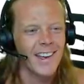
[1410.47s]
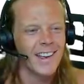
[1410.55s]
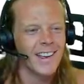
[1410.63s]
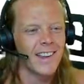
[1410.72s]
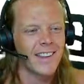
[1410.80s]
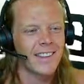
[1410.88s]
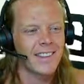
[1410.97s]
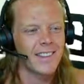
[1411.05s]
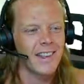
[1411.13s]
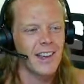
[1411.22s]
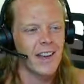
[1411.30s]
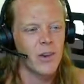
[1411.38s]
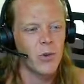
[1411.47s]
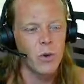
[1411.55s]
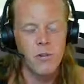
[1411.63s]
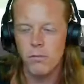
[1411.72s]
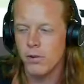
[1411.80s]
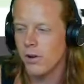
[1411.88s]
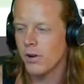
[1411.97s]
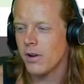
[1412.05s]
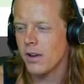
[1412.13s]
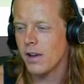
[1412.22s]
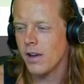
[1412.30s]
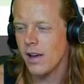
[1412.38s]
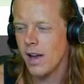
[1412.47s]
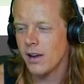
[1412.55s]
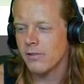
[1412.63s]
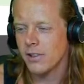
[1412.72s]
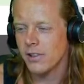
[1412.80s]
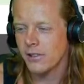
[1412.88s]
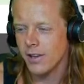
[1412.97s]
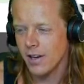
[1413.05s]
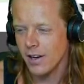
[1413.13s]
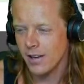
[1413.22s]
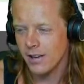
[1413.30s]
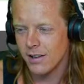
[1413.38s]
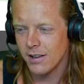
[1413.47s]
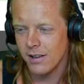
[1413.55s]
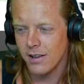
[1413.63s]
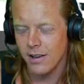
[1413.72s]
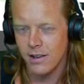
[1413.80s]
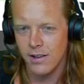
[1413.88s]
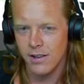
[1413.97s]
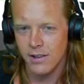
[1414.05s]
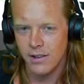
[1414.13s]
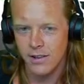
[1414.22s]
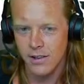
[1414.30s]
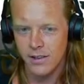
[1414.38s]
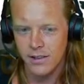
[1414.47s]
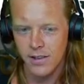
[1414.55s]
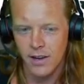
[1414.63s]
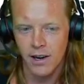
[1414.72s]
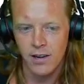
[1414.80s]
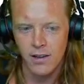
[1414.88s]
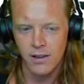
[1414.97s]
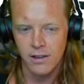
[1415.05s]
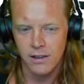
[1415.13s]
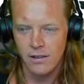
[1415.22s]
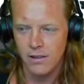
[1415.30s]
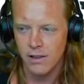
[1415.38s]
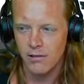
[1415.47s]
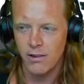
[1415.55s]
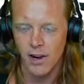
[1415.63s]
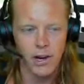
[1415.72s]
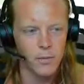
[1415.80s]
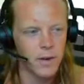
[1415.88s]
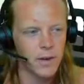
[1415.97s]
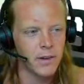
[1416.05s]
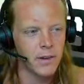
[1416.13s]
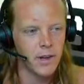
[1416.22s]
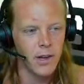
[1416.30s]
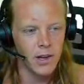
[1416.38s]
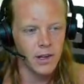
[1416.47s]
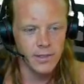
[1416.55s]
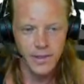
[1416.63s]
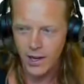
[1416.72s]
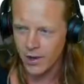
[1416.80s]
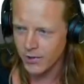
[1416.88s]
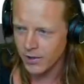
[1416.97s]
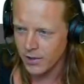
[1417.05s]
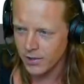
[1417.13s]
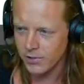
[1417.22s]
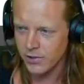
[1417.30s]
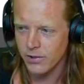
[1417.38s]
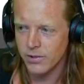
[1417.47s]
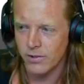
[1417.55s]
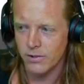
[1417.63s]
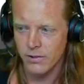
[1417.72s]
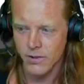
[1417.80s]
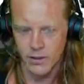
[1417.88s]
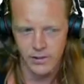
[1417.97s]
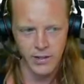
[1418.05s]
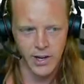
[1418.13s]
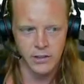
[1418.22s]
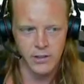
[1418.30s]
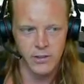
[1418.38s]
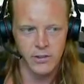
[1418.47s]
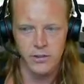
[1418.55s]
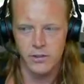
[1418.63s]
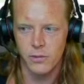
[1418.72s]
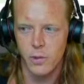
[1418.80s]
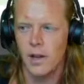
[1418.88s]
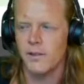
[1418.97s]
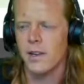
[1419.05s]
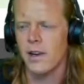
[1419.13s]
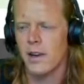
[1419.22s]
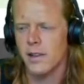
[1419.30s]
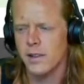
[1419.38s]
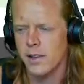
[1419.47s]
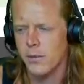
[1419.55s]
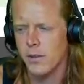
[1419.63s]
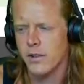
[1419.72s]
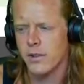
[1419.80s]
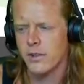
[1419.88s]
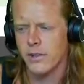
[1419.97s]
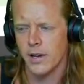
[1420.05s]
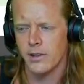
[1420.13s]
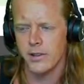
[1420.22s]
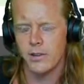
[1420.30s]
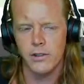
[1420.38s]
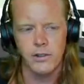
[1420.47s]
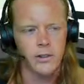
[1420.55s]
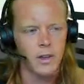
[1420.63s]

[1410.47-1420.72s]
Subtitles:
is that we've broken every stock in the entire environment down into their sectors. We haven't gone deeper than sectors,